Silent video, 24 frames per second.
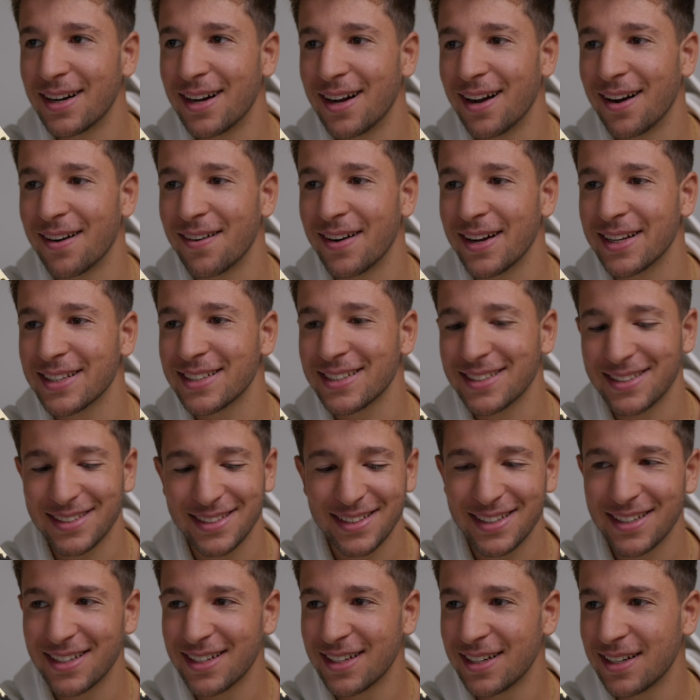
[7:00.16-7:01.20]
All right.
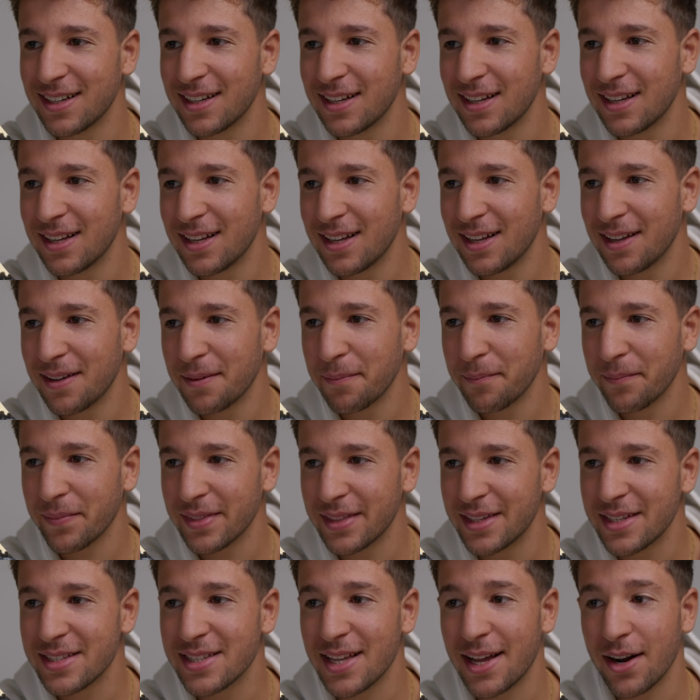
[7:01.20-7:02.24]

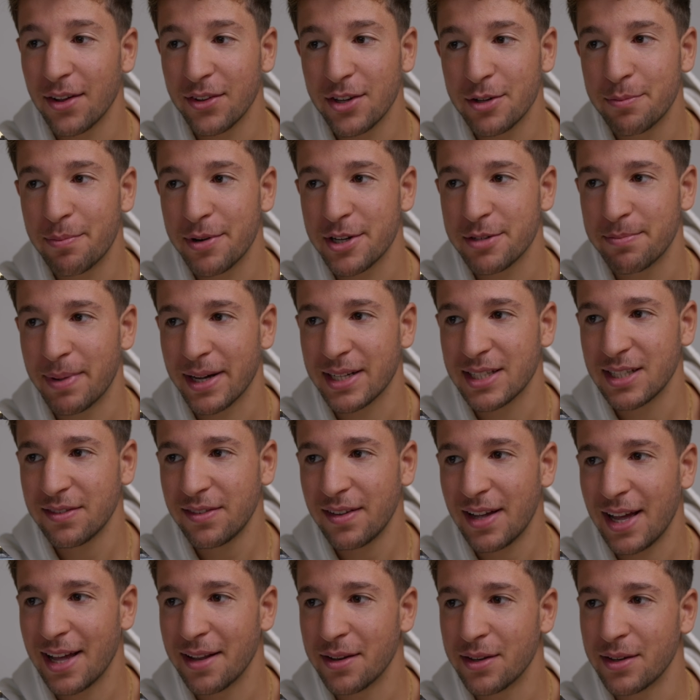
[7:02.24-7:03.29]
This is another perspective,
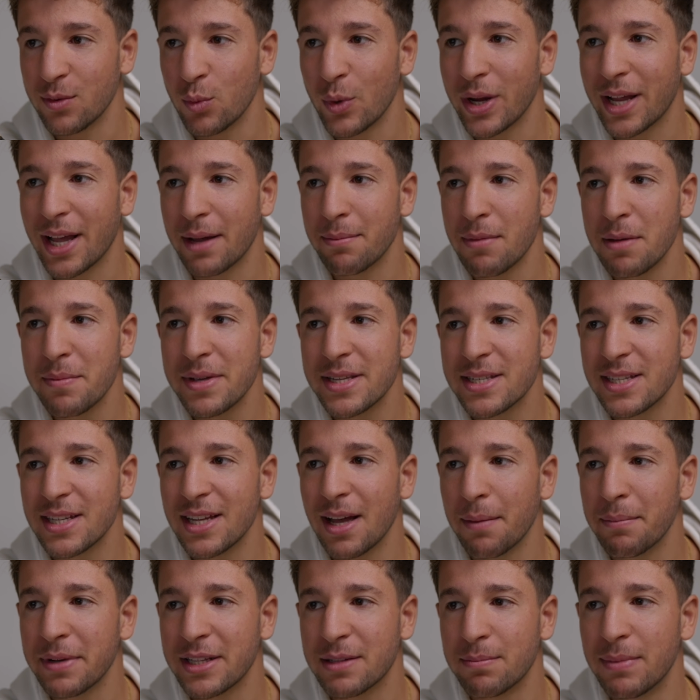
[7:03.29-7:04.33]
and we can maybe see
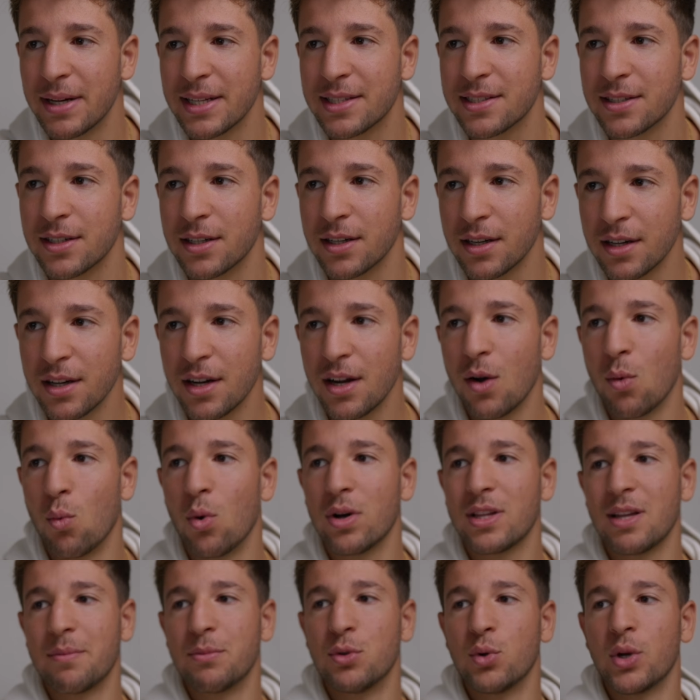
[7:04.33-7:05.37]
a bit better
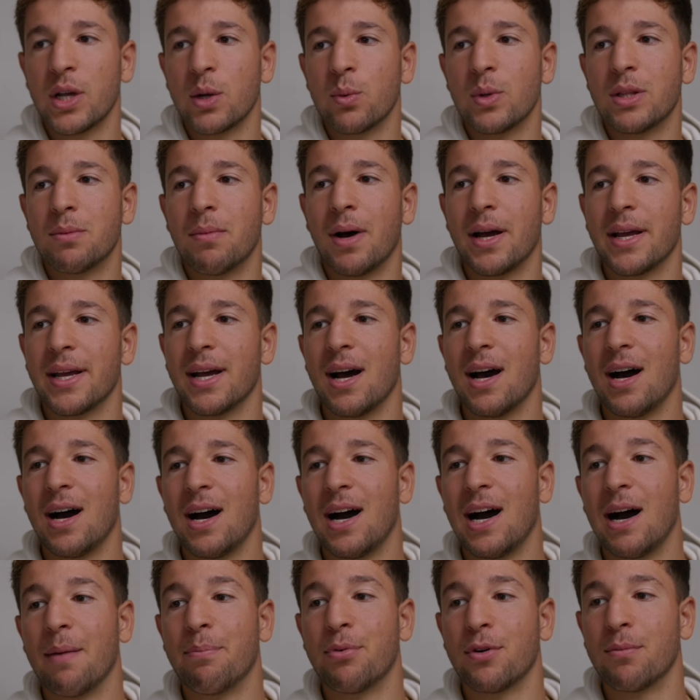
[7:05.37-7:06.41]
what I'm doing with my
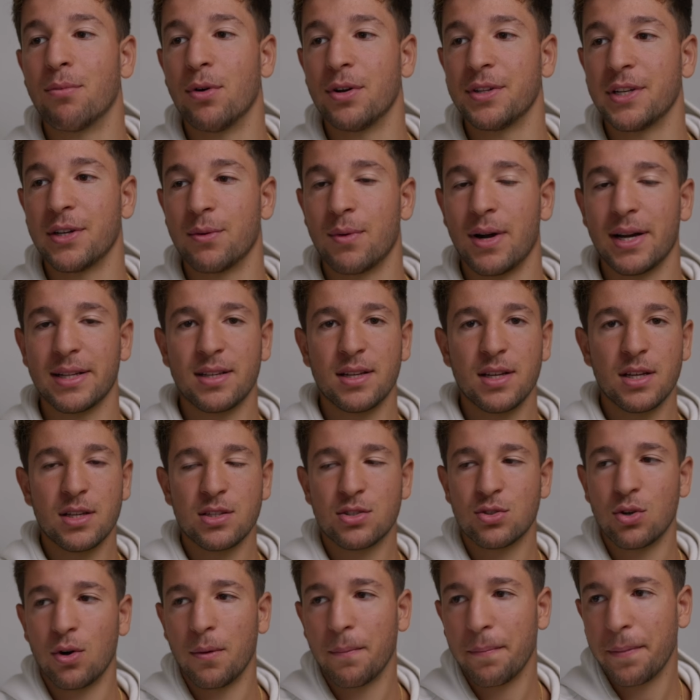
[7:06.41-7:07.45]
upper body, right?
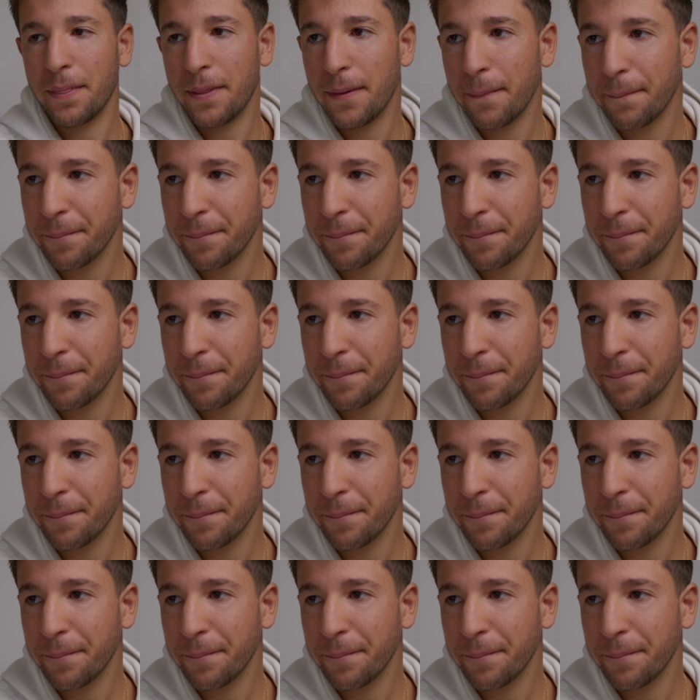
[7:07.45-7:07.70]
So